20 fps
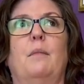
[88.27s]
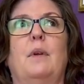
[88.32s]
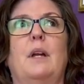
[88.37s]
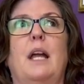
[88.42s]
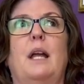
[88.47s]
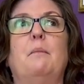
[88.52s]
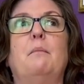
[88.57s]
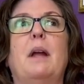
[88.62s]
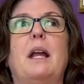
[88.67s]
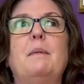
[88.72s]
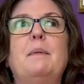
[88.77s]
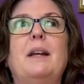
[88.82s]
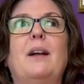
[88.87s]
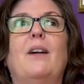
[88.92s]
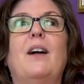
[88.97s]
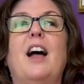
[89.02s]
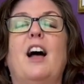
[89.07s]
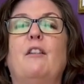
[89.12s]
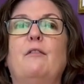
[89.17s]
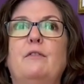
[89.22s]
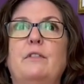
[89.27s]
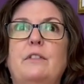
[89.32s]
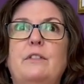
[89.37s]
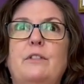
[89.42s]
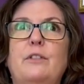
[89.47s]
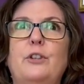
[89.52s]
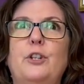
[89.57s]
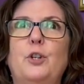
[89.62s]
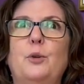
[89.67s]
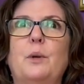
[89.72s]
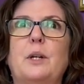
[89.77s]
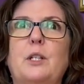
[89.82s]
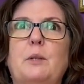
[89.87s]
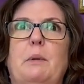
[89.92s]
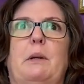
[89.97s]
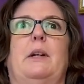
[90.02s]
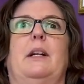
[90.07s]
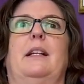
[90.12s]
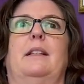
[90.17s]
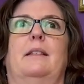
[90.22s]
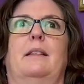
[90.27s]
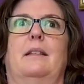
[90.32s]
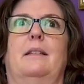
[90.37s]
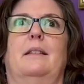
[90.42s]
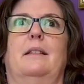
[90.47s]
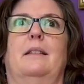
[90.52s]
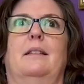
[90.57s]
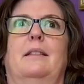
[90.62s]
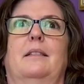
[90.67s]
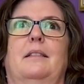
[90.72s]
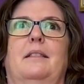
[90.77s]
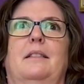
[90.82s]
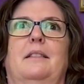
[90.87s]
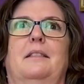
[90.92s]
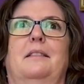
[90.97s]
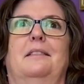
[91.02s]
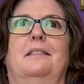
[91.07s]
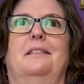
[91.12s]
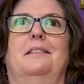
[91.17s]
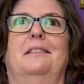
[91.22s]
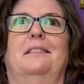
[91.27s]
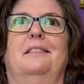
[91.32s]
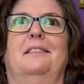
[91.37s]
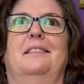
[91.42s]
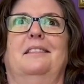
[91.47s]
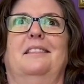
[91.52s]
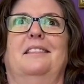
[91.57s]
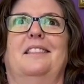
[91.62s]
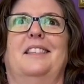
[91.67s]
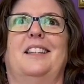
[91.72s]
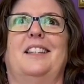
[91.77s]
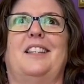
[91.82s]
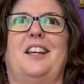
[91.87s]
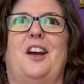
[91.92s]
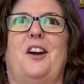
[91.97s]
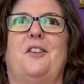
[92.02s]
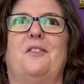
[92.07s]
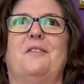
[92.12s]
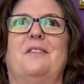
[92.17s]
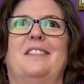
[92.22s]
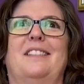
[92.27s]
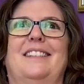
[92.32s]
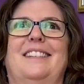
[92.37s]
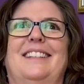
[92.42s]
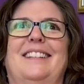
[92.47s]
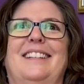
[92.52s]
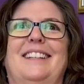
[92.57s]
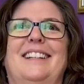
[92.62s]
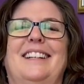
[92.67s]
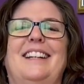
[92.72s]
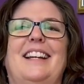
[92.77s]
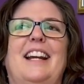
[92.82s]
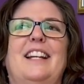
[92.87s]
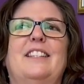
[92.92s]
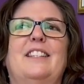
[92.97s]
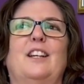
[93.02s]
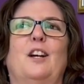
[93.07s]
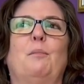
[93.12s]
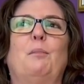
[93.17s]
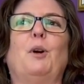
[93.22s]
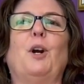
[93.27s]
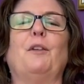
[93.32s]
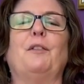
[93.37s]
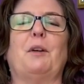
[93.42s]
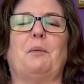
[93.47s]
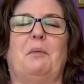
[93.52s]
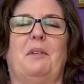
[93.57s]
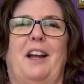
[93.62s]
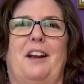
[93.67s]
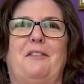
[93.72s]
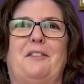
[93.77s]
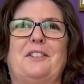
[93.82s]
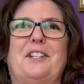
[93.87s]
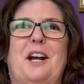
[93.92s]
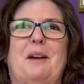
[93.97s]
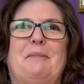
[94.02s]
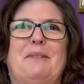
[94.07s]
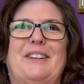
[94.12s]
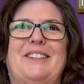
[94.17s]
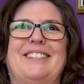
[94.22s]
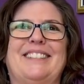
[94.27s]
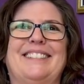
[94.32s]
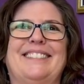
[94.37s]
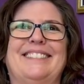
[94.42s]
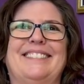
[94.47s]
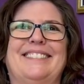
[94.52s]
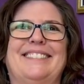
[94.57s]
And maybe I'll have new experiences. So it's a perfect play for Taproot.